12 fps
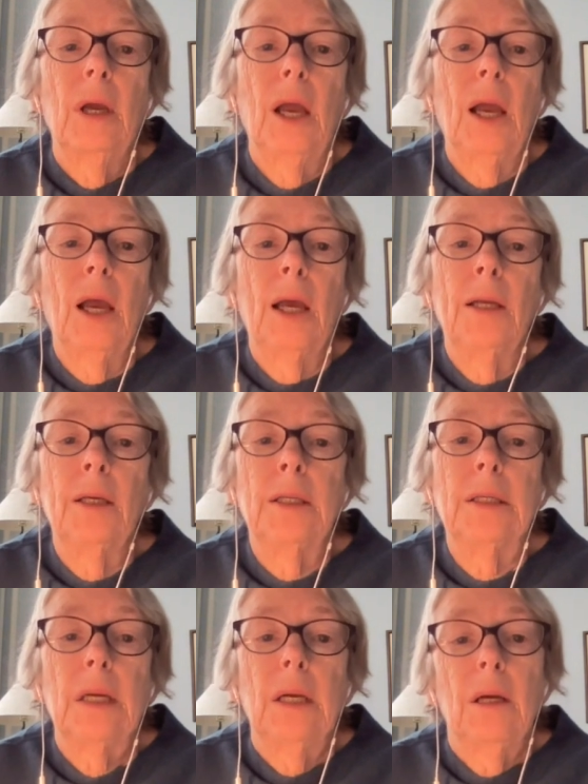
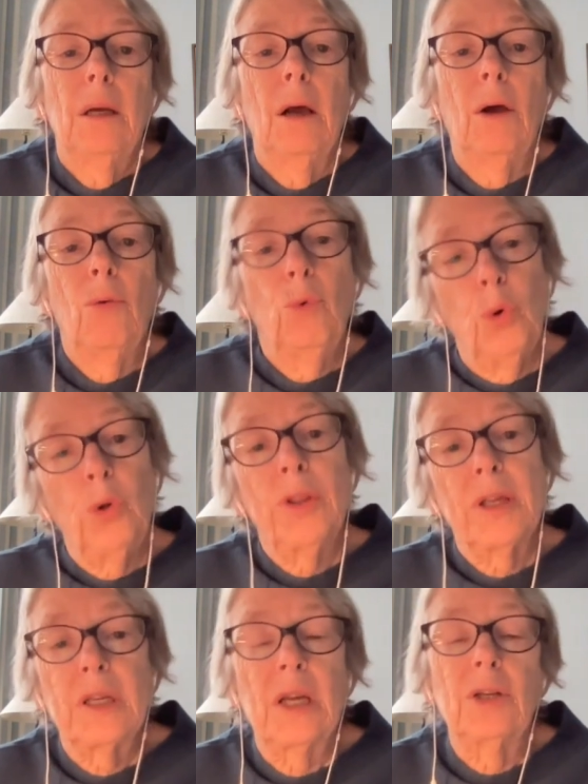and a rule
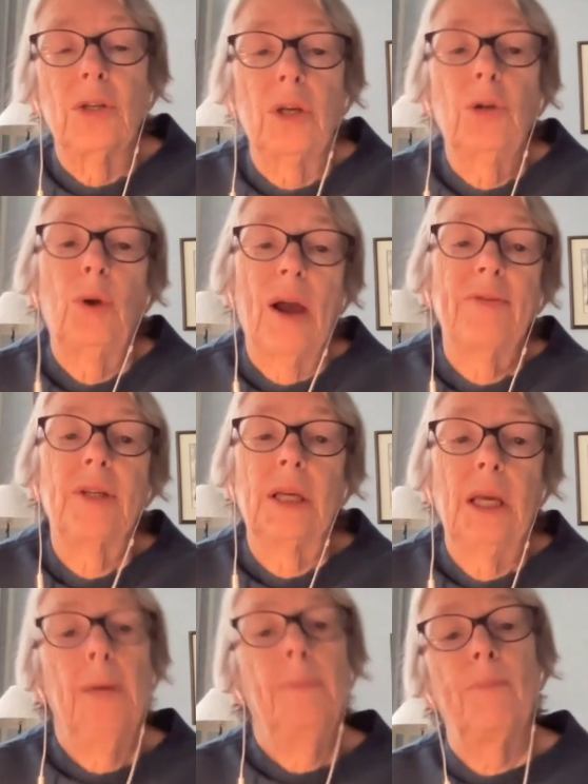that says that you have to
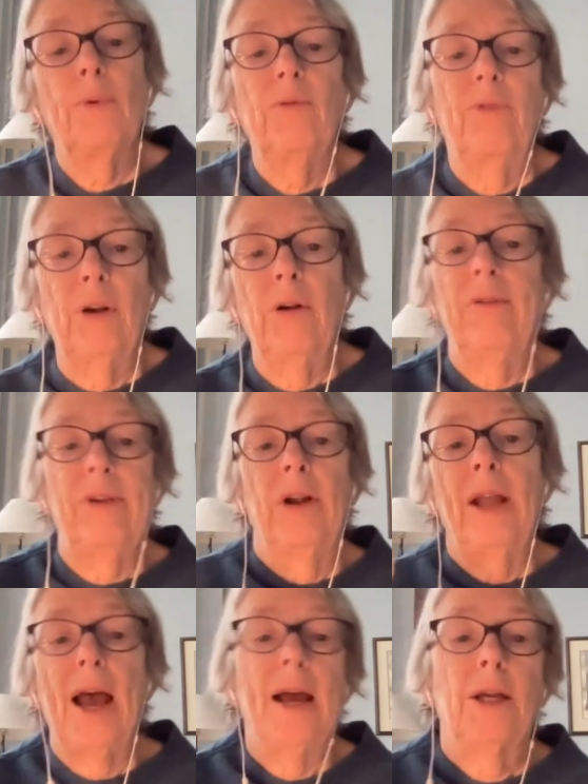keep very,
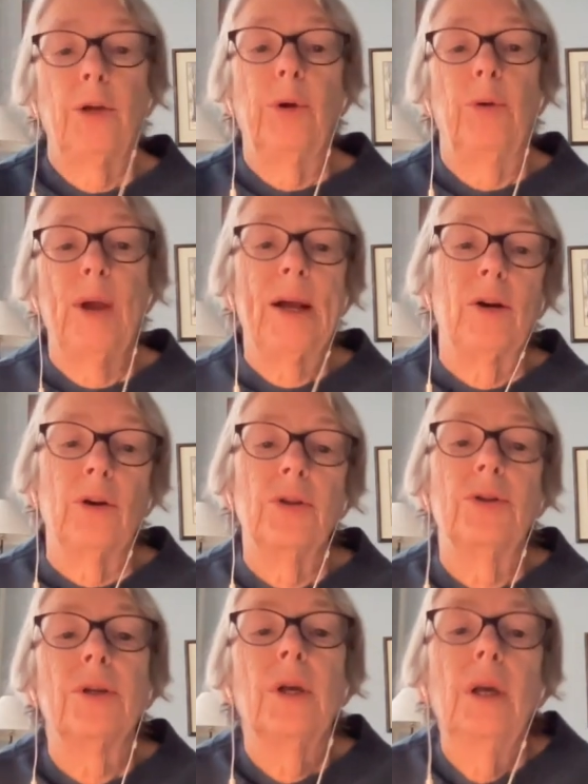very accurate
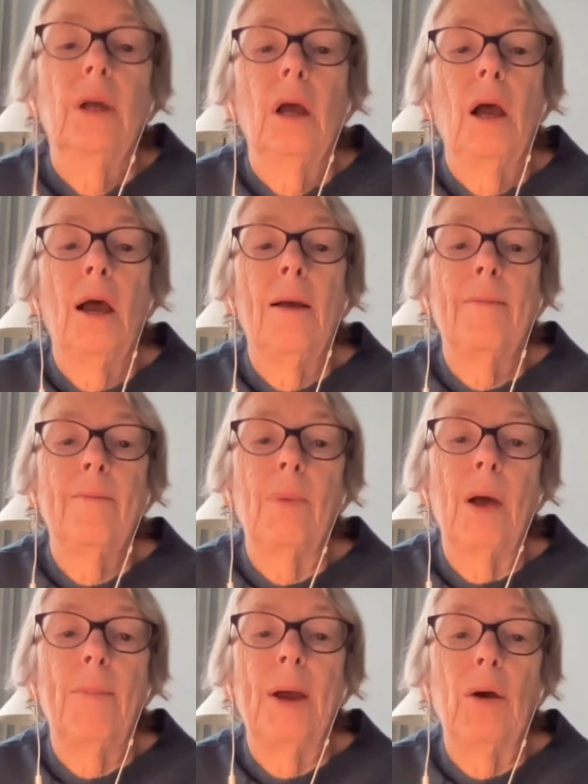records
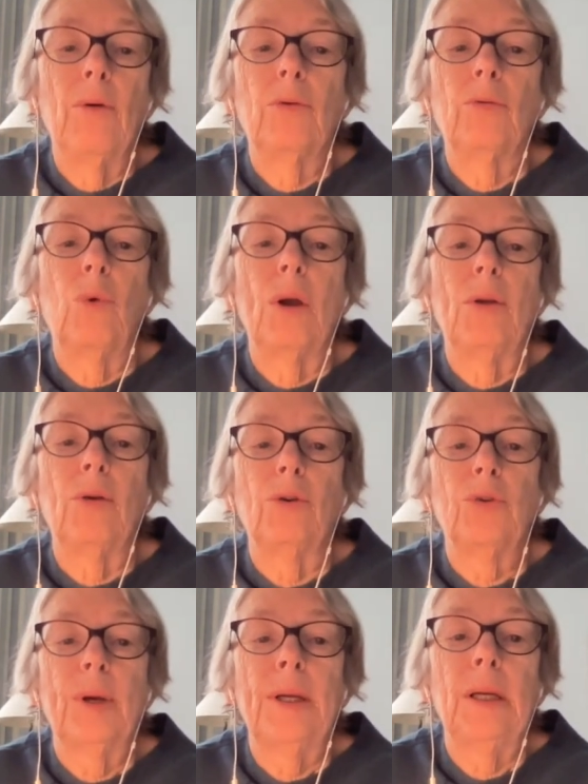about what your
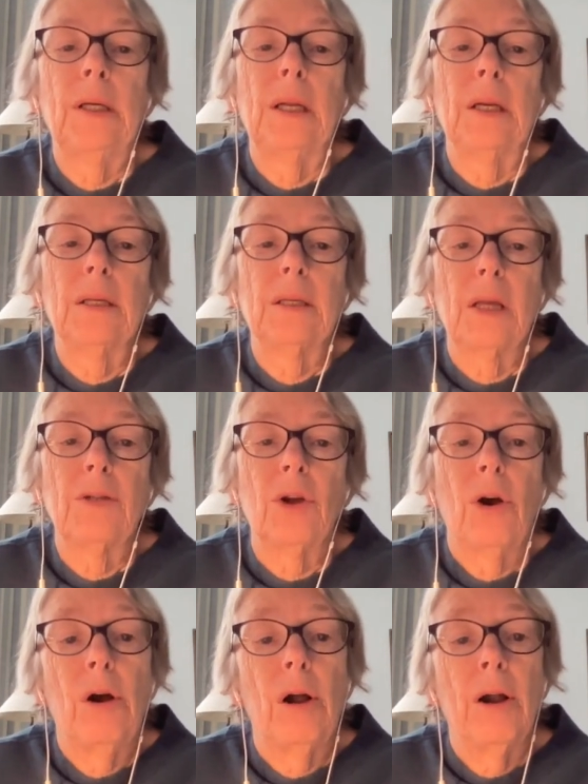training data sets
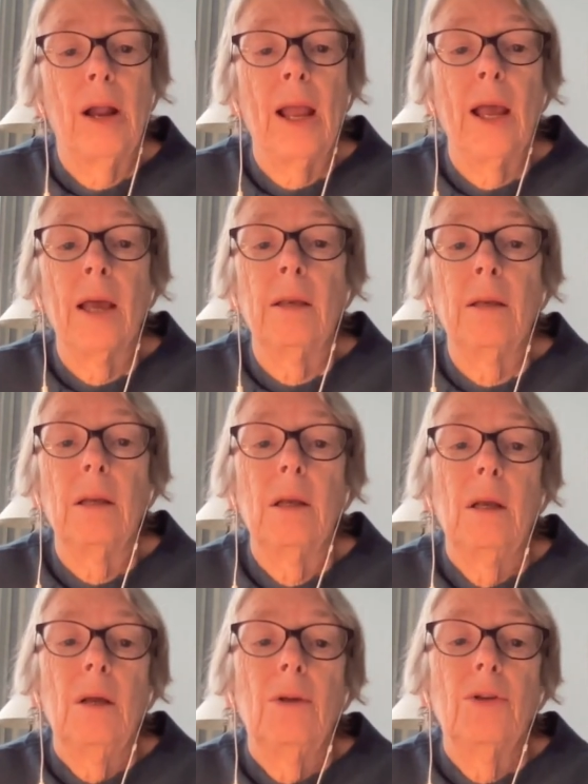are and
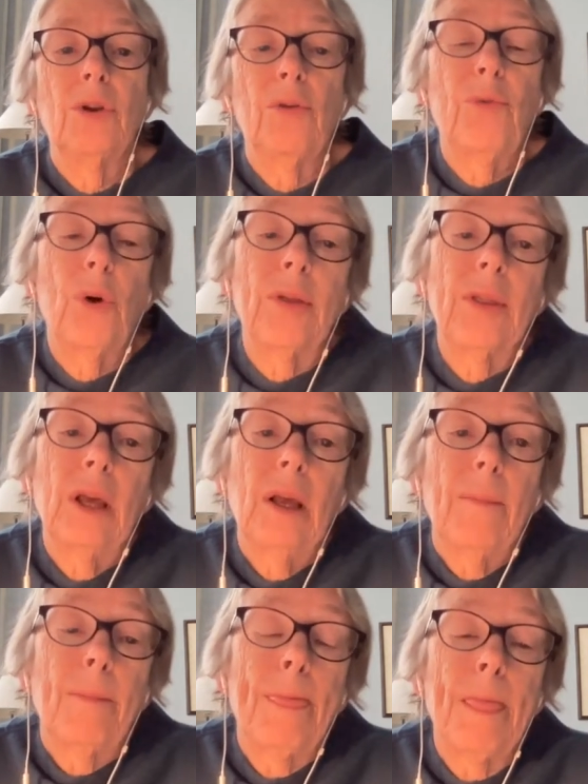so forth
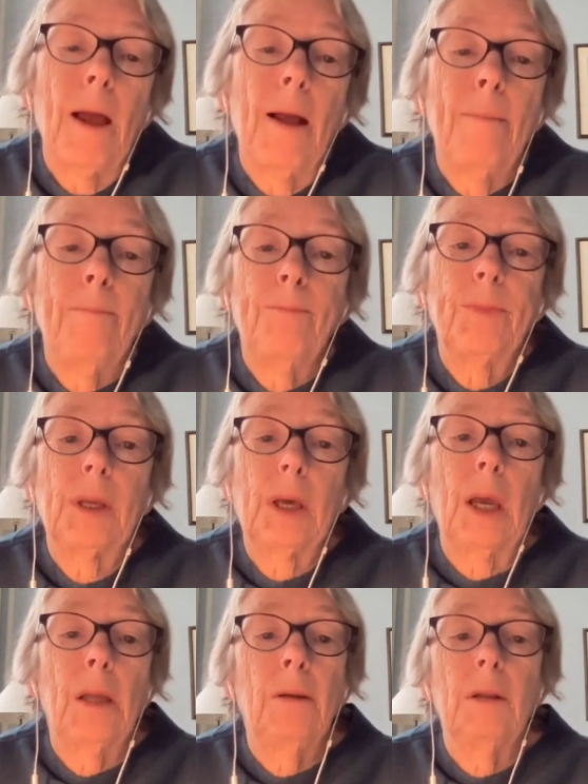
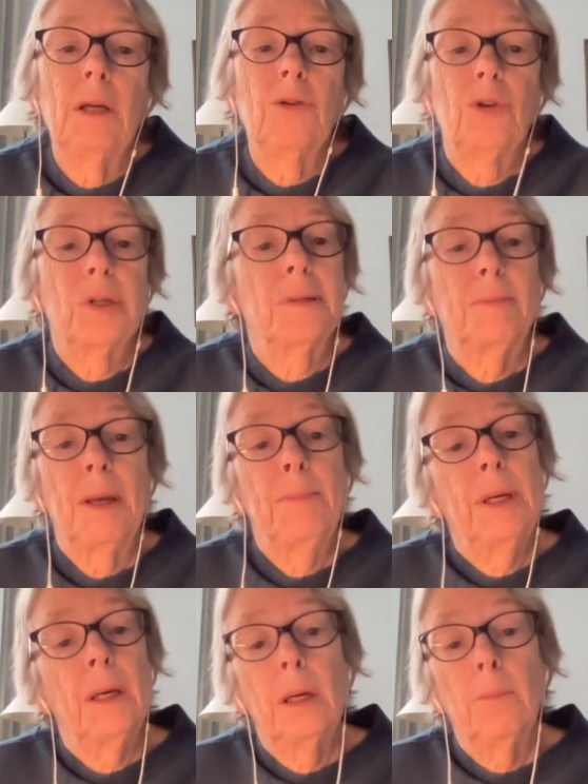is just
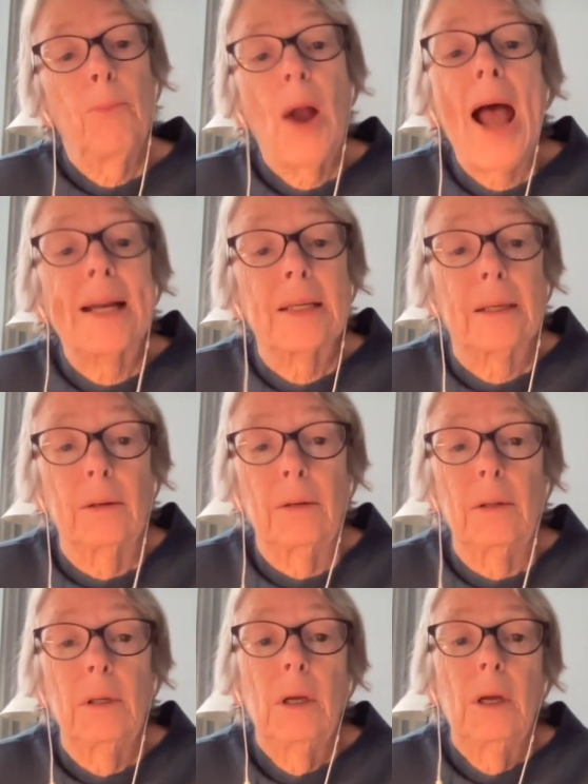maybe impractical.